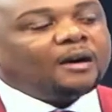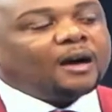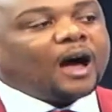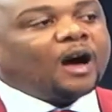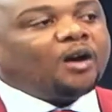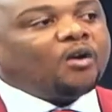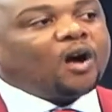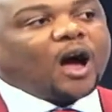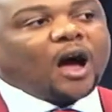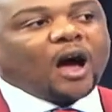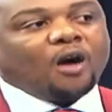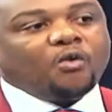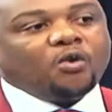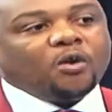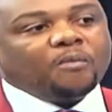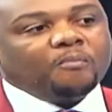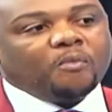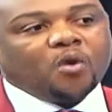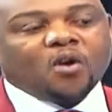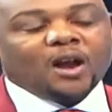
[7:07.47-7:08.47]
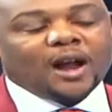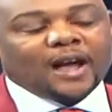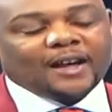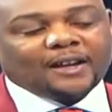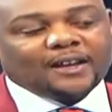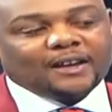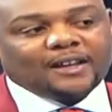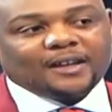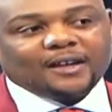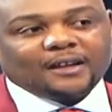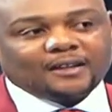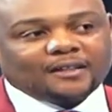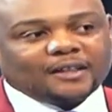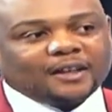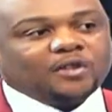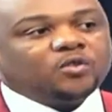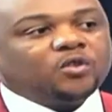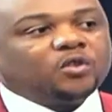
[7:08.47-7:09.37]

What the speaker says: I will more likely